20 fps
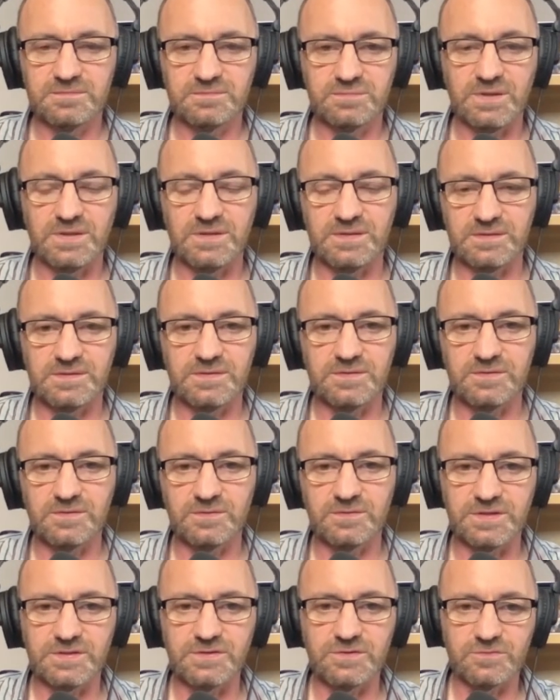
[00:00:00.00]
well, you
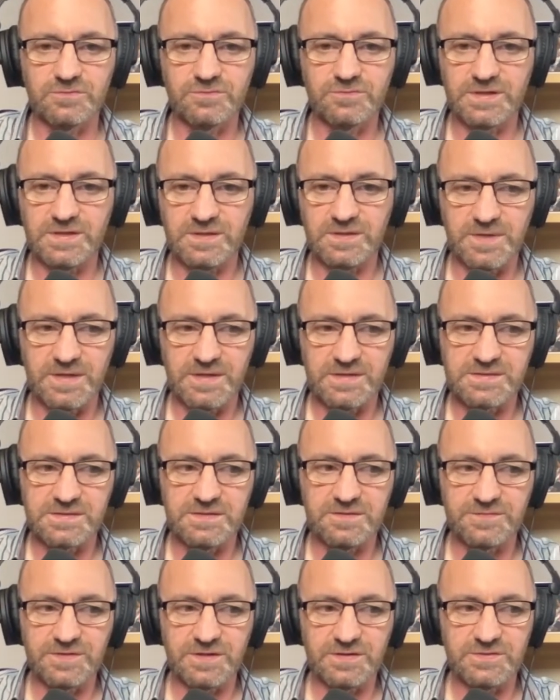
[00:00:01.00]
know, they don't really mix. And
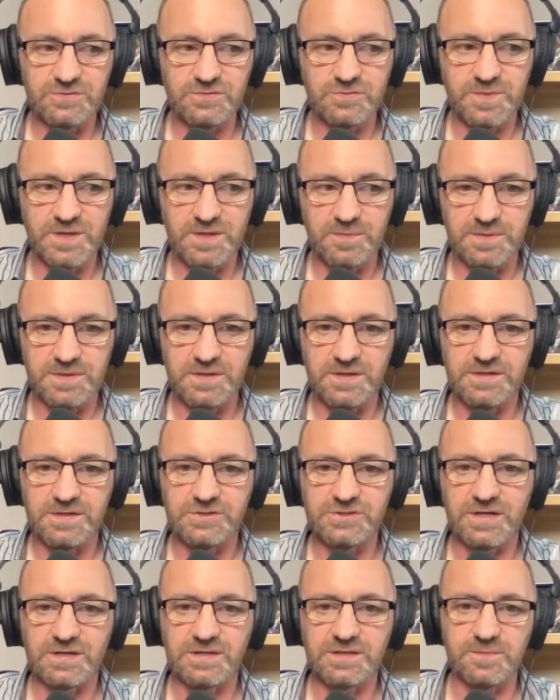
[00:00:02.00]
if they do, people
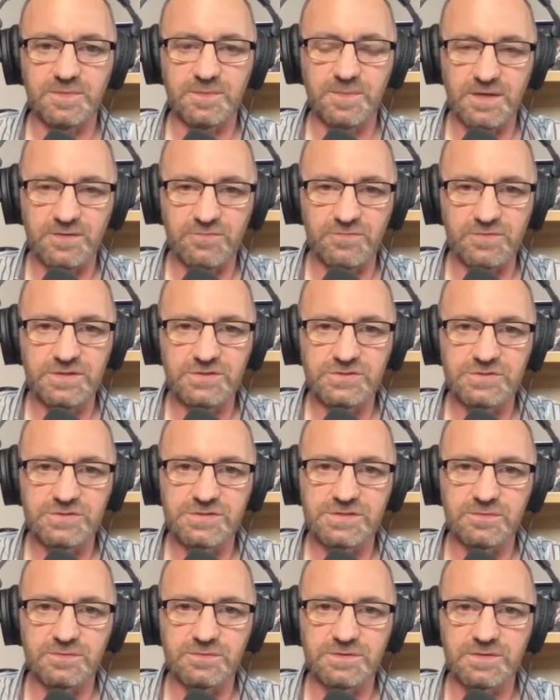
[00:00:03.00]
hijack them and make
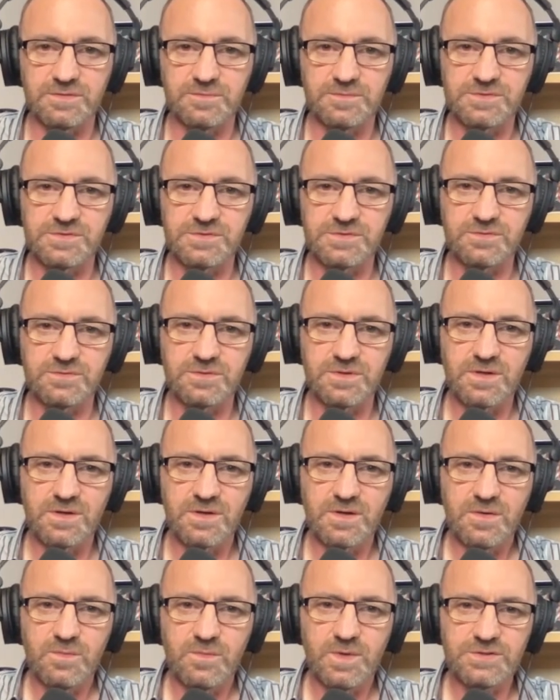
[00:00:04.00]
religions out of them. So,
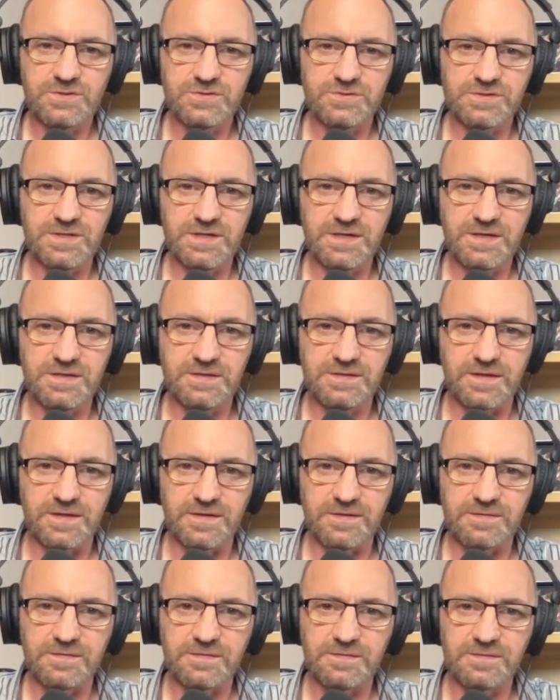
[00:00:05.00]
what's your take on
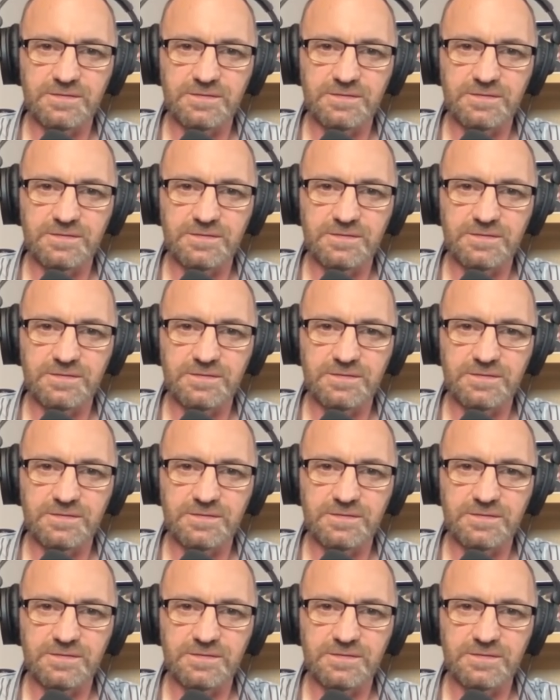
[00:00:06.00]
that?